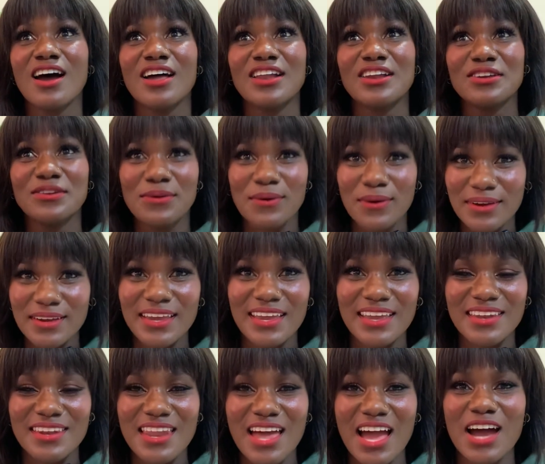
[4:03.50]
long
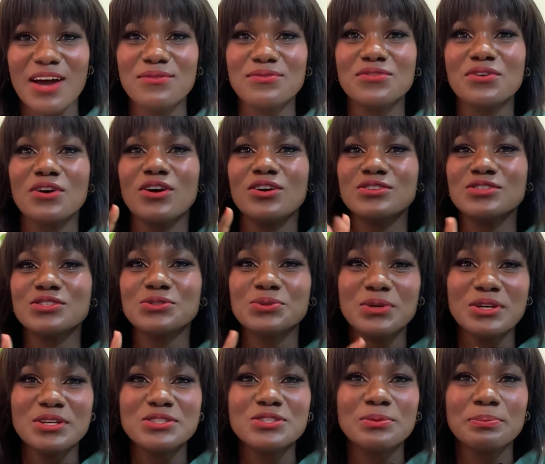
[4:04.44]
enough, you're also
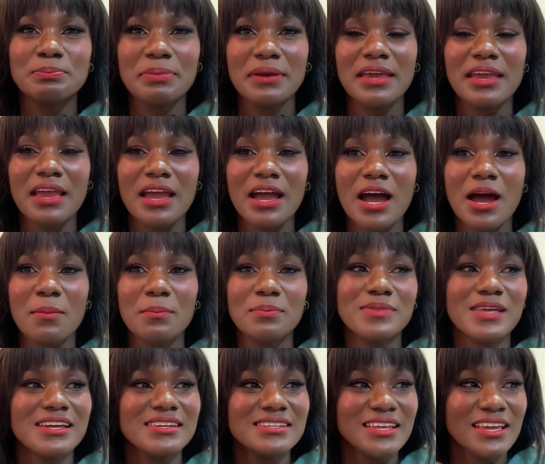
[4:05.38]
going to pick up
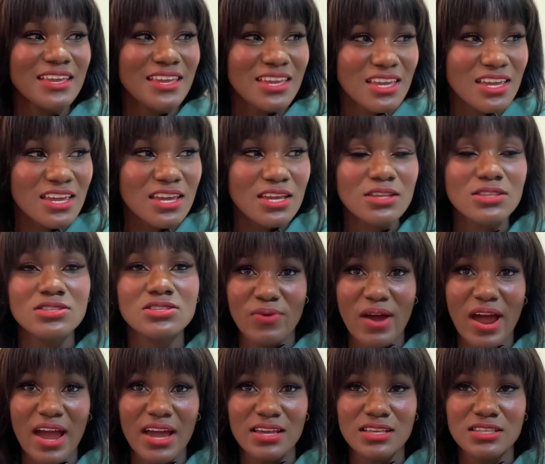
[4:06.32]
that they eat
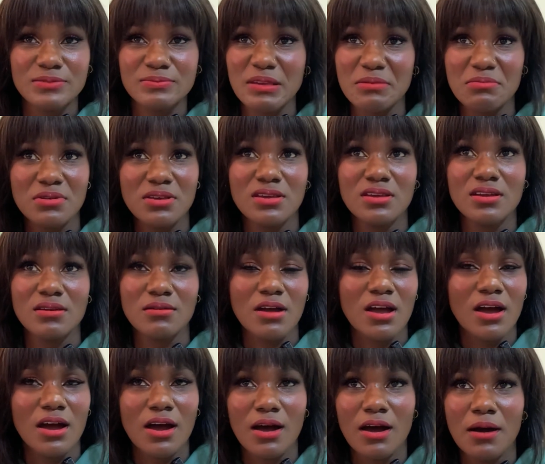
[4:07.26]
rice, maybe
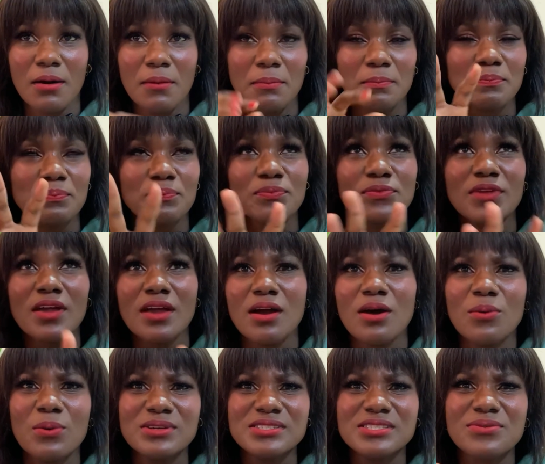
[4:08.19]

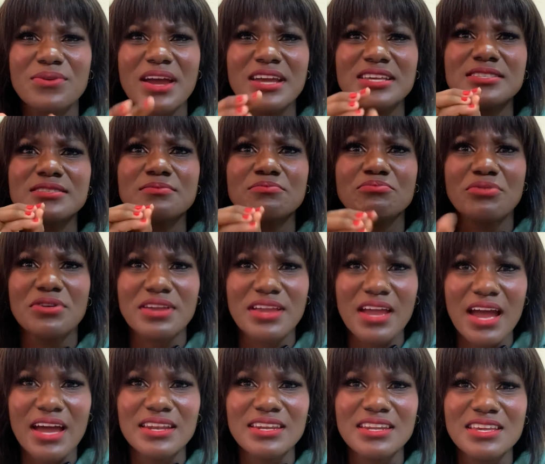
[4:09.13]
what's the rice?
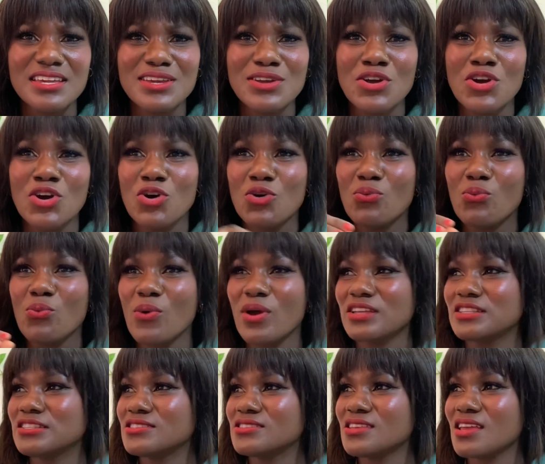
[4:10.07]
Biryani
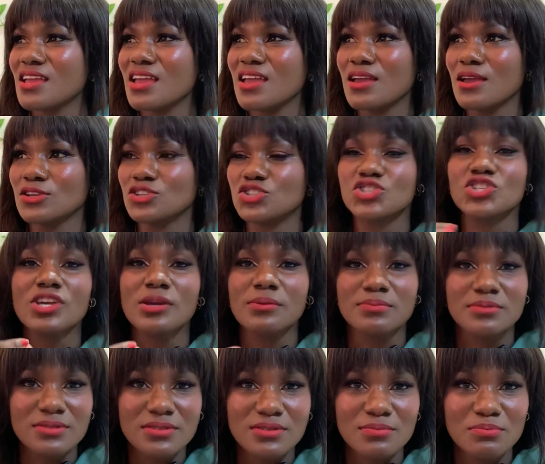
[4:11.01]
with, say,
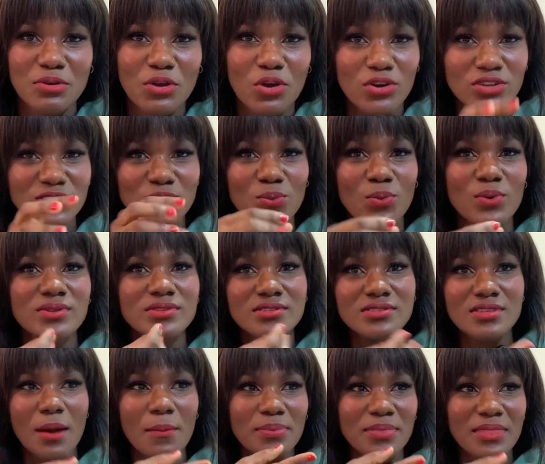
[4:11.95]
chips, because they want
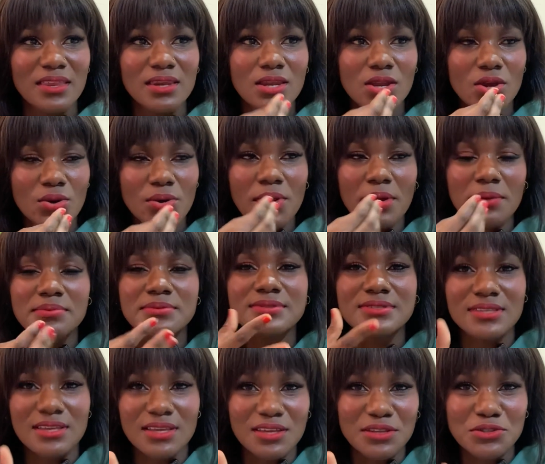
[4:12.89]
something
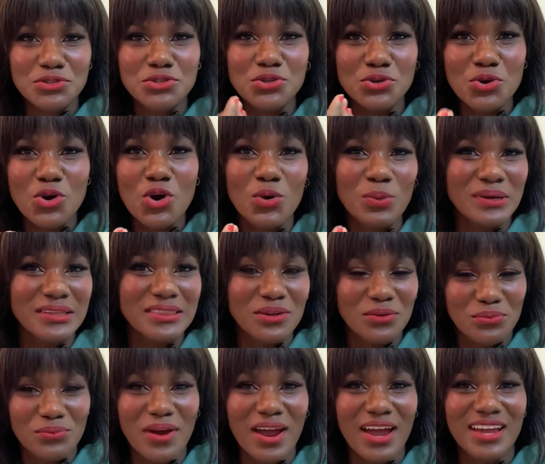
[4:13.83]
crispy to go with the
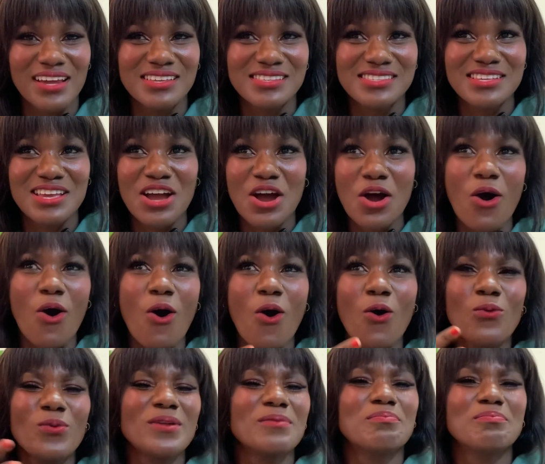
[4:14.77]
rice,
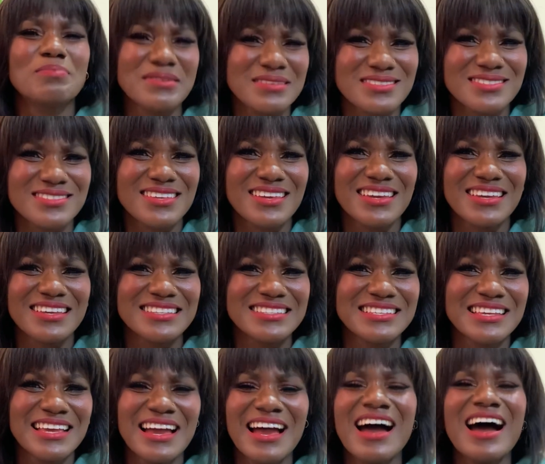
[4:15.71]
or with biscuits.
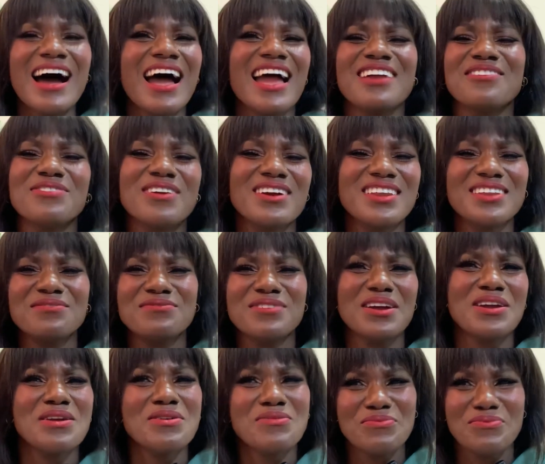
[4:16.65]
I find it
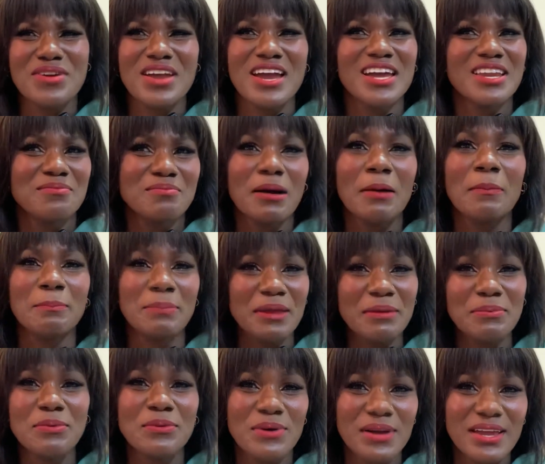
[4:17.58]
very weird, but
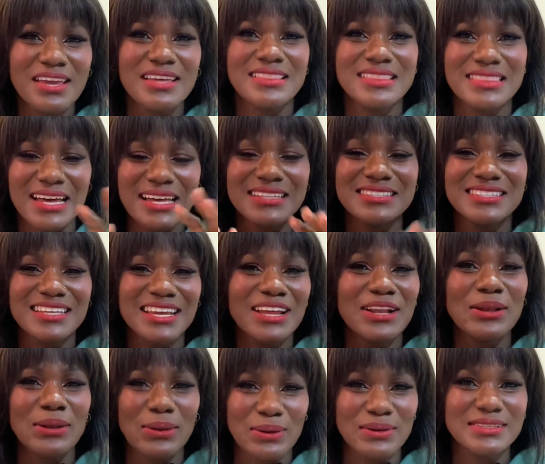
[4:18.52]
people eat that a
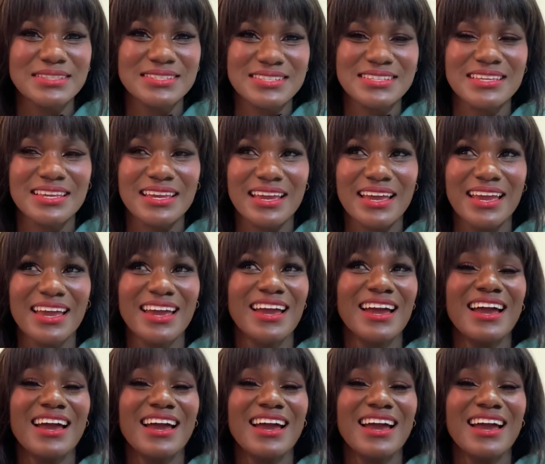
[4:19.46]
lot here.